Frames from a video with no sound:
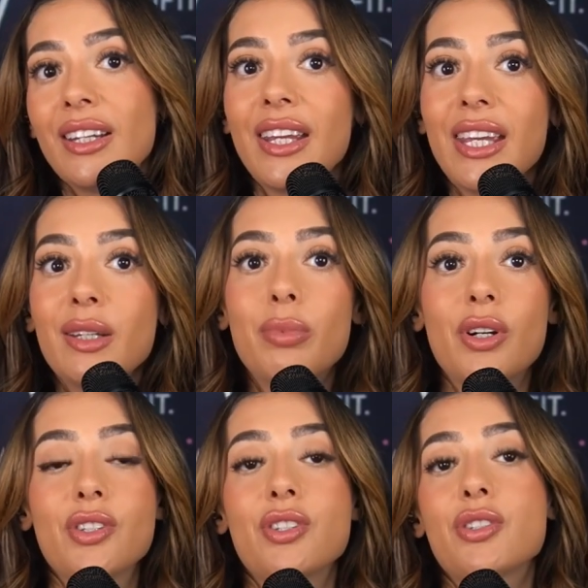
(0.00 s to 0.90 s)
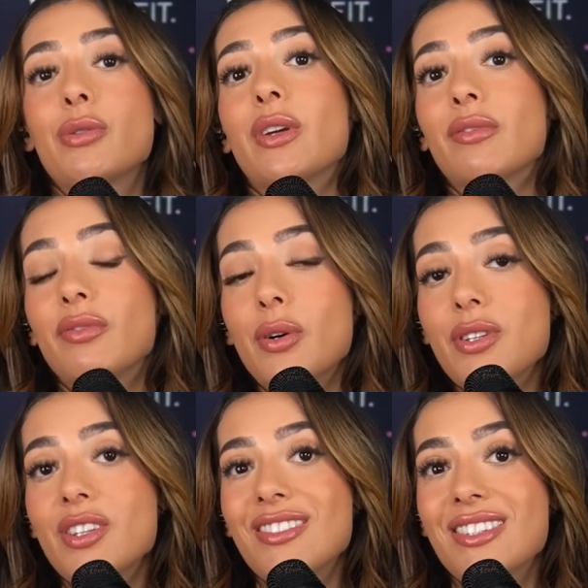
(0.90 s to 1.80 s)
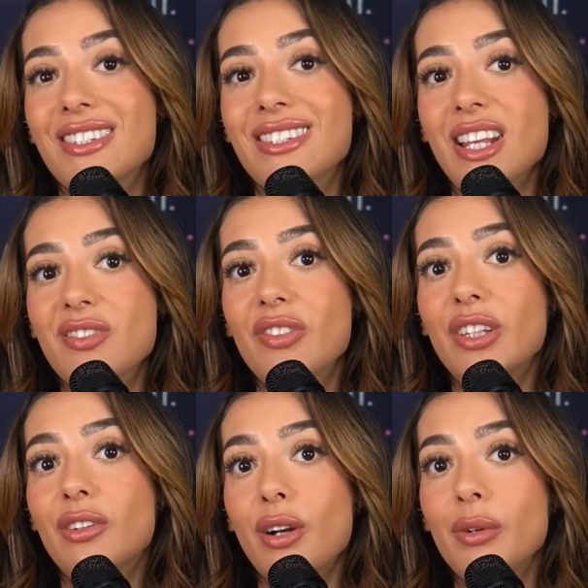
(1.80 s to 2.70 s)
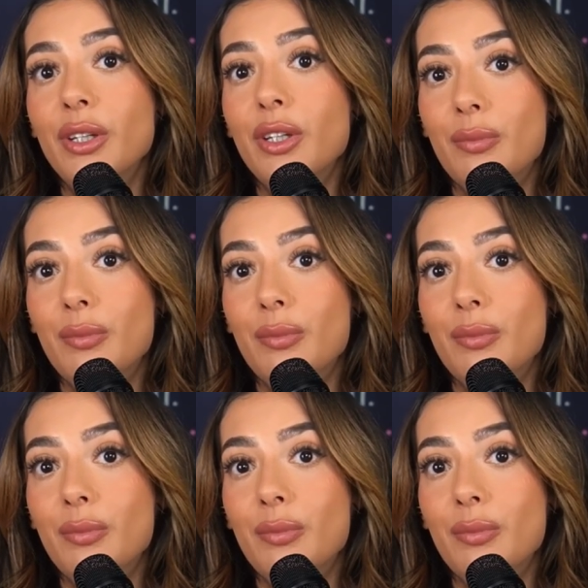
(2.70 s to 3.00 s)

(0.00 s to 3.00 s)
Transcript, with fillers: and in person so you can focus on successfully growing your